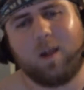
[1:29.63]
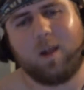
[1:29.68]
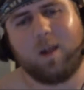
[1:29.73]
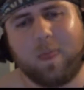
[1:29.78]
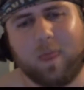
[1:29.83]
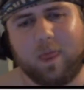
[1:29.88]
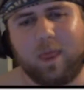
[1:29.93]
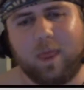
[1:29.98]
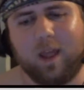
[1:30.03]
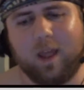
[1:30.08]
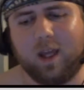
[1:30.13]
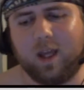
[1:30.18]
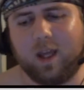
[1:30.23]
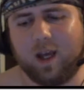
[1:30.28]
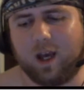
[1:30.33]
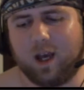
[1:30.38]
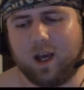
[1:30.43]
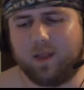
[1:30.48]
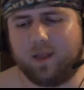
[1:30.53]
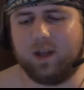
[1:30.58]

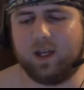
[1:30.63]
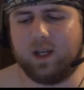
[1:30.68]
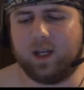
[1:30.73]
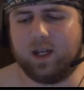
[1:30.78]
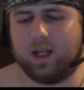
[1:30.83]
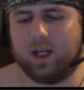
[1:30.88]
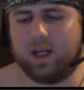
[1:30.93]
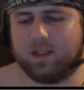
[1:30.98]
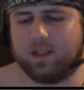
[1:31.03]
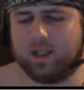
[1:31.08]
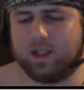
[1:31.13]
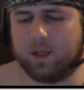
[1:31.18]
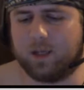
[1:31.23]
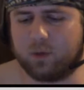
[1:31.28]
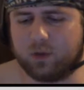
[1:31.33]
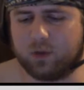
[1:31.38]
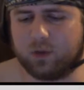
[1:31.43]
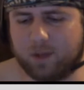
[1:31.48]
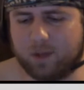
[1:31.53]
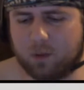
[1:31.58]
The double
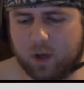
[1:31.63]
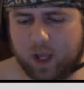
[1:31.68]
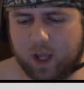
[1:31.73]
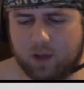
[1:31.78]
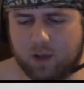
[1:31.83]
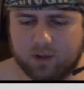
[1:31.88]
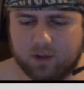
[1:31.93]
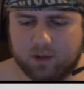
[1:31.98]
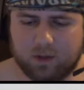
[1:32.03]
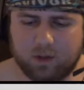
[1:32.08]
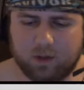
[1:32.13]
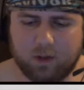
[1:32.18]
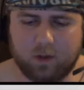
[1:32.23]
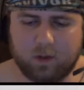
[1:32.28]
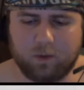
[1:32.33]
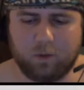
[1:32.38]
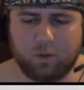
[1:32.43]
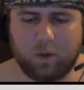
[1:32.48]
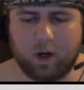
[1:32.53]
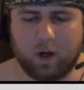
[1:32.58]
tribal council
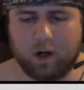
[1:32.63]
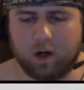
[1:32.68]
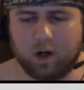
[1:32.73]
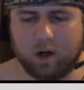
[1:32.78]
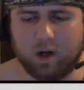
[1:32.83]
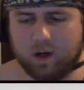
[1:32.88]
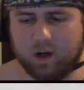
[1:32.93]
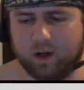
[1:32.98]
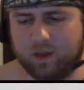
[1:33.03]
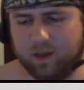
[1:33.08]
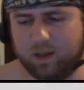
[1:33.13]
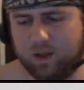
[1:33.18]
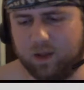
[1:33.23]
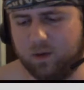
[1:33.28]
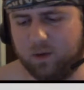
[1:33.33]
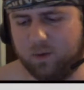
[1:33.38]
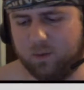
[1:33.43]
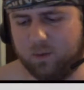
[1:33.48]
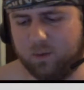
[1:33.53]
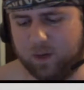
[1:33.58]
where
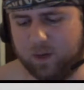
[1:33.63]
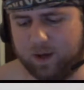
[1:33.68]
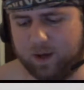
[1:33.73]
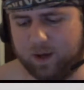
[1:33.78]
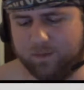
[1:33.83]
you have